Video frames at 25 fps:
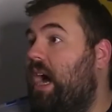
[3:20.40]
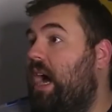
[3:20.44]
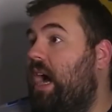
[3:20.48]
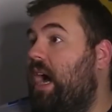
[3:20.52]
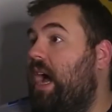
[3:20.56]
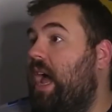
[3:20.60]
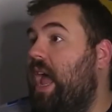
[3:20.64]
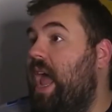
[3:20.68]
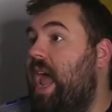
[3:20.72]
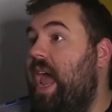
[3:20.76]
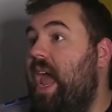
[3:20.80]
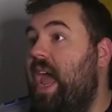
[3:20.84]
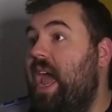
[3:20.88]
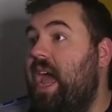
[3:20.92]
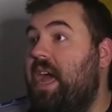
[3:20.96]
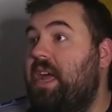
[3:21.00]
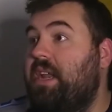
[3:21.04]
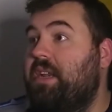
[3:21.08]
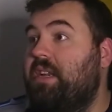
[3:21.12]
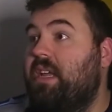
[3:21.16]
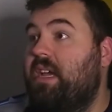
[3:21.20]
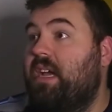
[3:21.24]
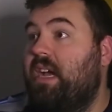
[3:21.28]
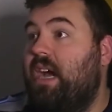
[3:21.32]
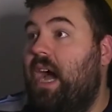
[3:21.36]

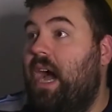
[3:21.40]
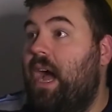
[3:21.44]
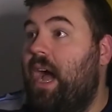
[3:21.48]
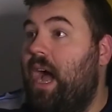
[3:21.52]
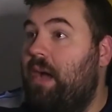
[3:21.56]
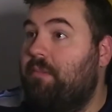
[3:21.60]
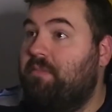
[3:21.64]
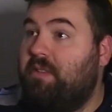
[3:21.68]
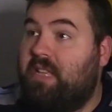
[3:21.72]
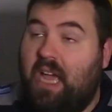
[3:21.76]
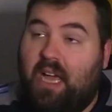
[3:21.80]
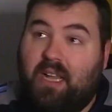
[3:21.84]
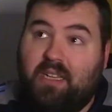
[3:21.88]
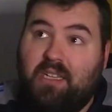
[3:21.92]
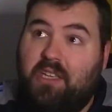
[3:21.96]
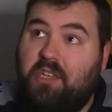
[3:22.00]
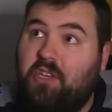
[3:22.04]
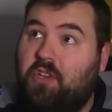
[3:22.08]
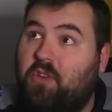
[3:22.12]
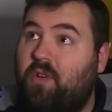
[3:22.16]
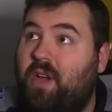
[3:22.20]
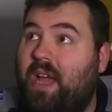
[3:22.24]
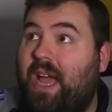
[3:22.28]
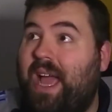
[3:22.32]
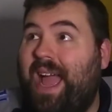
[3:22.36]
and I'm telling
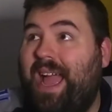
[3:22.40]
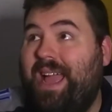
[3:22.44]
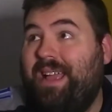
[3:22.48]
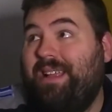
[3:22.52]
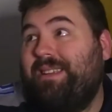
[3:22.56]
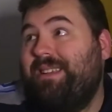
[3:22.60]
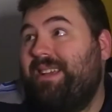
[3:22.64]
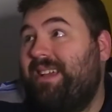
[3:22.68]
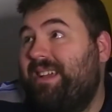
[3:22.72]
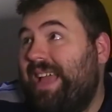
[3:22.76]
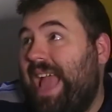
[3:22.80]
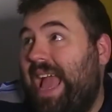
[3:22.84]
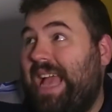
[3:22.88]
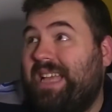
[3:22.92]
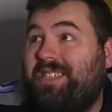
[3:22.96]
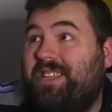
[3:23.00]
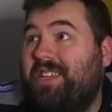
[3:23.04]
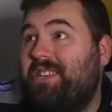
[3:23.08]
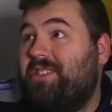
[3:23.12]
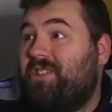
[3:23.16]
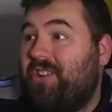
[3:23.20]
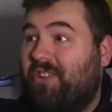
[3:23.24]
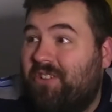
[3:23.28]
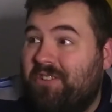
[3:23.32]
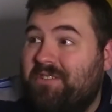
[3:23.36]
you, as it
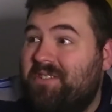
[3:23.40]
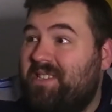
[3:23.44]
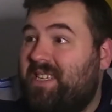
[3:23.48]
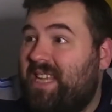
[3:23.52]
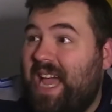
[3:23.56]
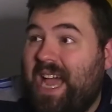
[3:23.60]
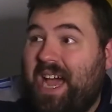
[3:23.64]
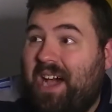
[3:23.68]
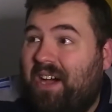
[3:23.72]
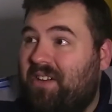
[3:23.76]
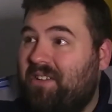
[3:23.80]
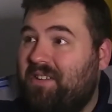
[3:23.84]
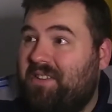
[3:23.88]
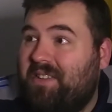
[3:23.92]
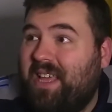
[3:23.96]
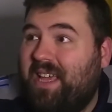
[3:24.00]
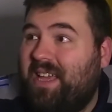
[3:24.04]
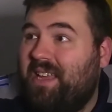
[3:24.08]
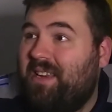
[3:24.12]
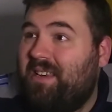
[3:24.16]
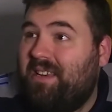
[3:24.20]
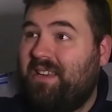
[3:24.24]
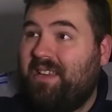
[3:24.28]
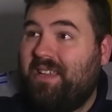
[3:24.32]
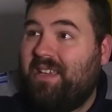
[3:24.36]
turns out
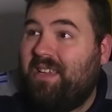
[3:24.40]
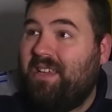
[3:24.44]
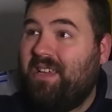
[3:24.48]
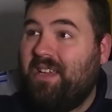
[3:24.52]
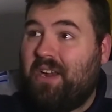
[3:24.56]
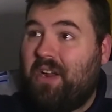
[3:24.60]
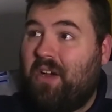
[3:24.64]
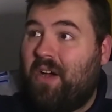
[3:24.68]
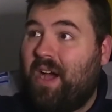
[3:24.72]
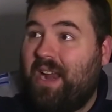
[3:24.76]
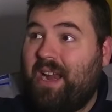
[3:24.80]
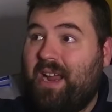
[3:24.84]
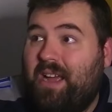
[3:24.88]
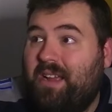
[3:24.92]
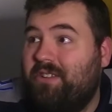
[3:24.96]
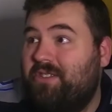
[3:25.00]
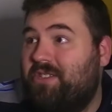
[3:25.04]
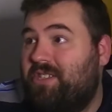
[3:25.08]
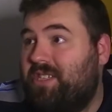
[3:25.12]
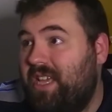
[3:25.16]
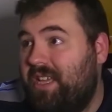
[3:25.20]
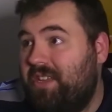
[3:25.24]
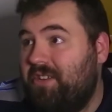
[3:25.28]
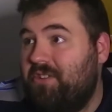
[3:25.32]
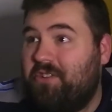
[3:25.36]
that, you know, and I
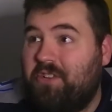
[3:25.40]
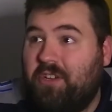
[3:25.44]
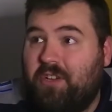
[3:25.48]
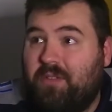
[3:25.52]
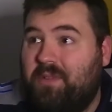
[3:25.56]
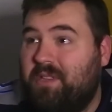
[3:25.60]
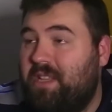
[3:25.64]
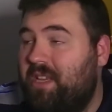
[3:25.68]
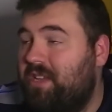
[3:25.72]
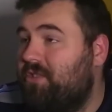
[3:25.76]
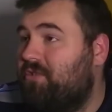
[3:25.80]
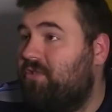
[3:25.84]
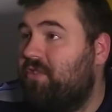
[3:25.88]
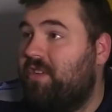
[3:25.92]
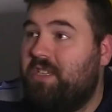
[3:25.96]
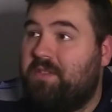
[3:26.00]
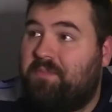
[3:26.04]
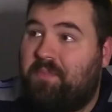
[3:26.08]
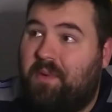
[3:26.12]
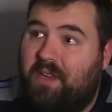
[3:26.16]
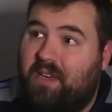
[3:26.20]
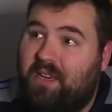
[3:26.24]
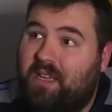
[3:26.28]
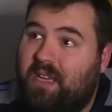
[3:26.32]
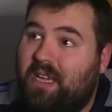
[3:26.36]
understand you're dealing with injuries,
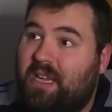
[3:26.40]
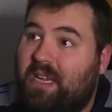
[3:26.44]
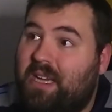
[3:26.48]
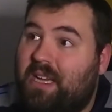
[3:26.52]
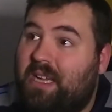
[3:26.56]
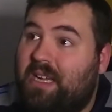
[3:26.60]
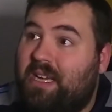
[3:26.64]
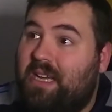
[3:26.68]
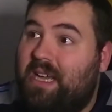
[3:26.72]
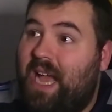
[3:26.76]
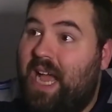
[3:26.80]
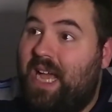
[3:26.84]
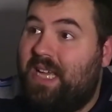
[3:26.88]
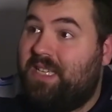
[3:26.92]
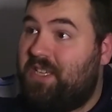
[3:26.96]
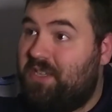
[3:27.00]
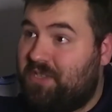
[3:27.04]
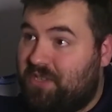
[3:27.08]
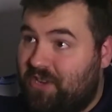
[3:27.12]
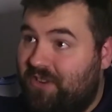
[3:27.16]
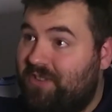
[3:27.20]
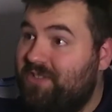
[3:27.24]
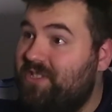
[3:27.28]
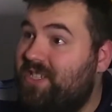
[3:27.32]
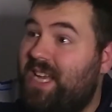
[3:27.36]
but as it
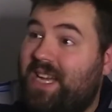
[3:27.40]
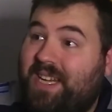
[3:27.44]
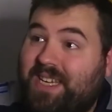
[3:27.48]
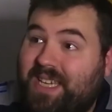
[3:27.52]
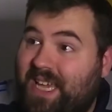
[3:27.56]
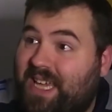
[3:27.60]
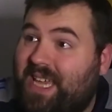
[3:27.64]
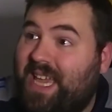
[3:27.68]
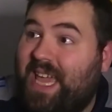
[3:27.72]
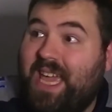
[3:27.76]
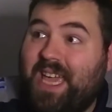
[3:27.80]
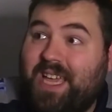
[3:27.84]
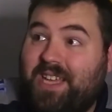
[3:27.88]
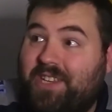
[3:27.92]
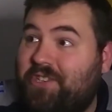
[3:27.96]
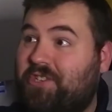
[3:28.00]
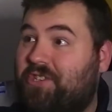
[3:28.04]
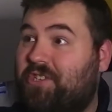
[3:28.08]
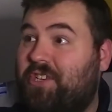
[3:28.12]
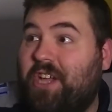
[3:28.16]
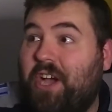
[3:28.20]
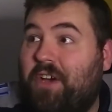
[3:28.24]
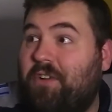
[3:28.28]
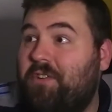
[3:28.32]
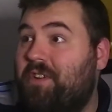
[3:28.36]
turns out, you can't just
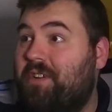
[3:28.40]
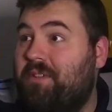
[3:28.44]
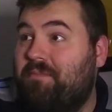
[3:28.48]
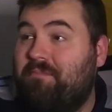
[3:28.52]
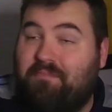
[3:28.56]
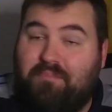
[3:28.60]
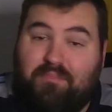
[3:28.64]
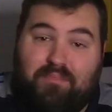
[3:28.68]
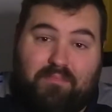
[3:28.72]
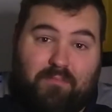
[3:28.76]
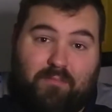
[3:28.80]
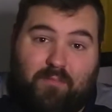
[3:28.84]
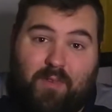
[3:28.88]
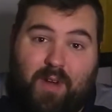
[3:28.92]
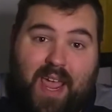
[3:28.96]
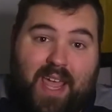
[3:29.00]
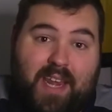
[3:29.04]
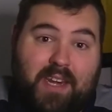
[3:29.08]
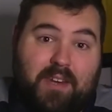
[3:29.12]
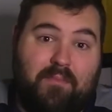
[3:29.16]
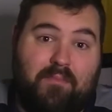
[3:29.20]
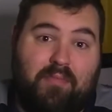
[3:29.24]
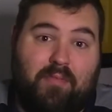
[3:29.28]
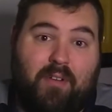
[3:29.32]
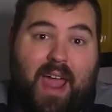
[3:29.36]
go to
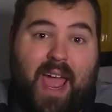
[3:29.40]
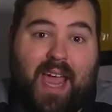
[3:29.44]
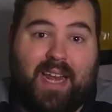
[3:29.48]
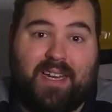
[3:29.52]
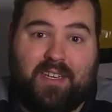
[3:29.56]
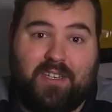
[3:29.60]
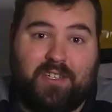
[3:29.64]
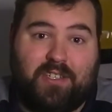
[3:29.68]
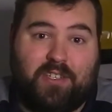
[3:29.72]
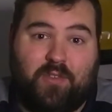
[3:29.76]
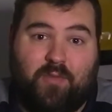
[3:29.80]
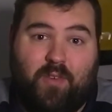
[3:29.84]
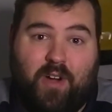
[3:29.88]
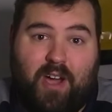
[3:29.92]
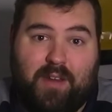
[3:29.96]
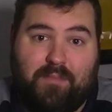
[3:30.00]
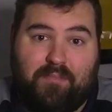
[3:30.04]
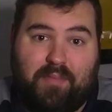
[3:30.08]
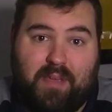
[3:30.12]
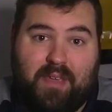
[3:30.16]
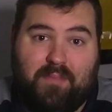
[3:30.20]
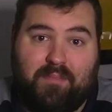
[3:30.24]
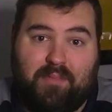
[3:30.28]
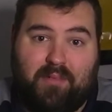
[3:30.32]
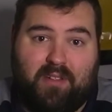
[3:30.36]
random practice squad
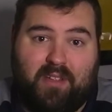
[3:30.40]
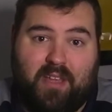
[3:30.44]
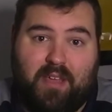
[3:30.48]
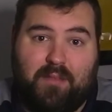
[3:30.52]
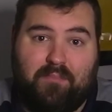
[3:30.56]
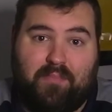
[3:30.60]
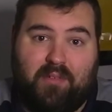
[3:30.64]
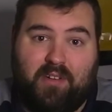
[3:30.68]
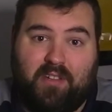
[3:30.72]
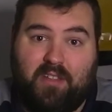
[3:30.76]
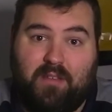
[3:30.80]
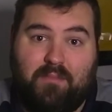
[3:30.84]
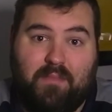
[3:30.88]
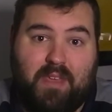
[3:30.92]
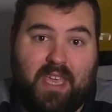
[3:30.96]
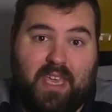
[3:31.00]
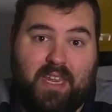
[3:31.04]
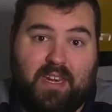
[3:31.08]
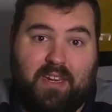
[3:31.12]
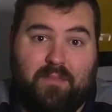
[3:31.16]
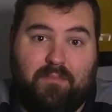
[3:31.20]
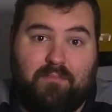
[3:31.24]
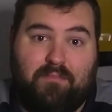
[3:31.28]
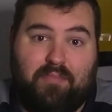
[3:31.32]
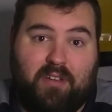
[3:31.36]
people and pull them in
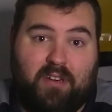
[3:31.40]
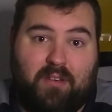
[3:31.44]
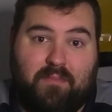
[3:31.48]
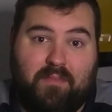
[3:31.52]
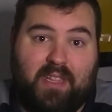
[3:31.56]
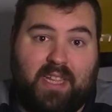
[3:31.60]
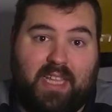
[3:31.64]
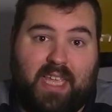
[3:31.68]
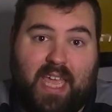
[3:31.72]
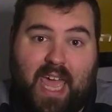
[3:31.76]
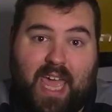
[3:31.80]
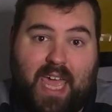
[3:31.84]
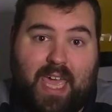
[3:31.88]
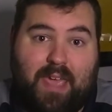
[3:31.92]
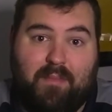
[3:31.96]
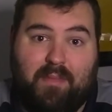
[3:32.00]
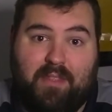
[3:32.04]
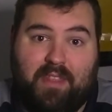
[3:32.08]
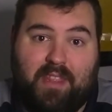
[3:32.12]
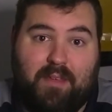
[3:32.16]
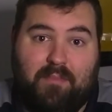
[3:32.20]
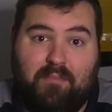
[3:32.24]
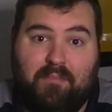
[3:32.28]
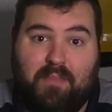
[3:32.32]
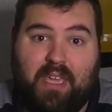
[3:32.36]
and put them in the game and
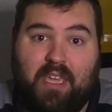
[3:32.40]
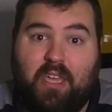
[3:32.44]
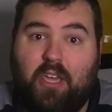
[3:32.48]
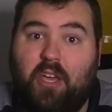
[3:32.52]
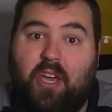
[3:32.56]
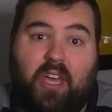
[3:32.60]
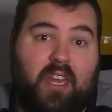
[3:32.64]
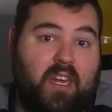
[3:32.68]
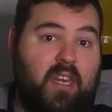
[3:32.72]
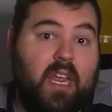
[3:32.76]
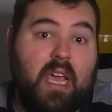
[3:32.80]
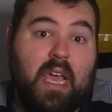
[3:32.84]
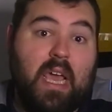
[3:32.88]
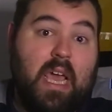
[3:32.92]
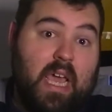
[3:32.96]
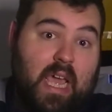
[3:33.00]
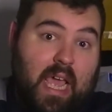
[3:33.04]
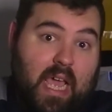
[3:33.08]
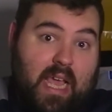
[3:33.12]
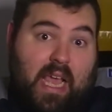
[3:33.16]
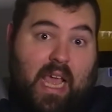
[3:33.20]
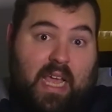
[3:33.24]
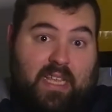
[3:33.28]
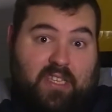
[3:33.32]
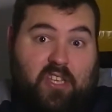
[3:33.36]
then be good.
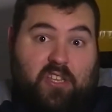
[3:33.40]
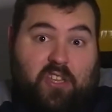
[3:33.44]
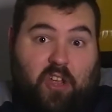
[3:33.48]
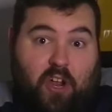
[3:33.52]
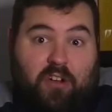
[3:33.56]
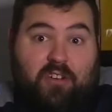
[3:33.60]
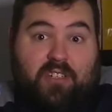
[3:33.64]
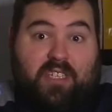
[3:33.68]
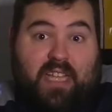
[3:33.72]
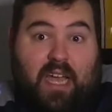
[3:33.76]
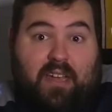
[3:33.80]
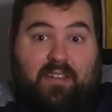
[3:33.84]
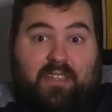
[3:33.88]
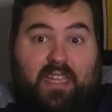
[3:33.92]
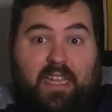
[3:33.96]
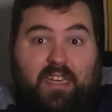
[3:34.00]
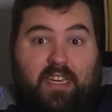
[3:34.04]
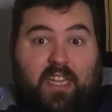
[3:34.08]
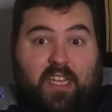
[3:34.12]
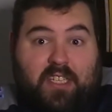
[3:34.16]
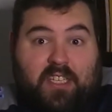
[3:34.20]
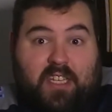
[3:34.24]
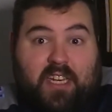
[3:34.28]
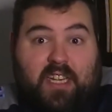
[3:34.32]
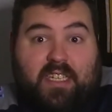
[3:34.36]
As it turns out, that
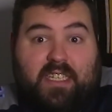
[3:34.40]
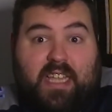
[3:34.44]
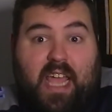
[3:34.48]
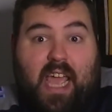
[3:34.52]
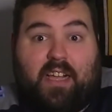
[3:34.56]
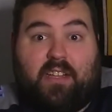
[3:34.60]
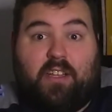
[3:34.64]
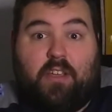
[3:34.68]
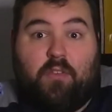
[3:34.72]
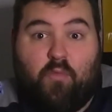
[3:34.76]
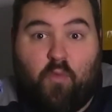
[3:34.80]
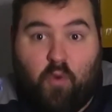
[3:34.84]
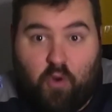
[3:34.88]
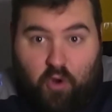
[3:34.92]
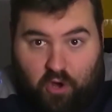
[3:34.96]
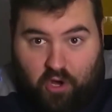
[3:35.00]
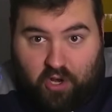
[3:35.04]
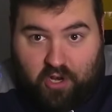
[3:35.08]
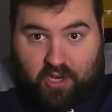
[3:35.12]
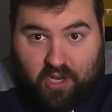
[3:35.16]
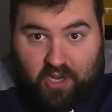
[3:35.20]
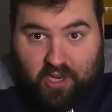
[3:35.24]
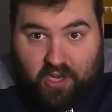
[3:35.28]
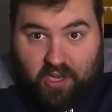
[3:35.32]
doesn't exactly work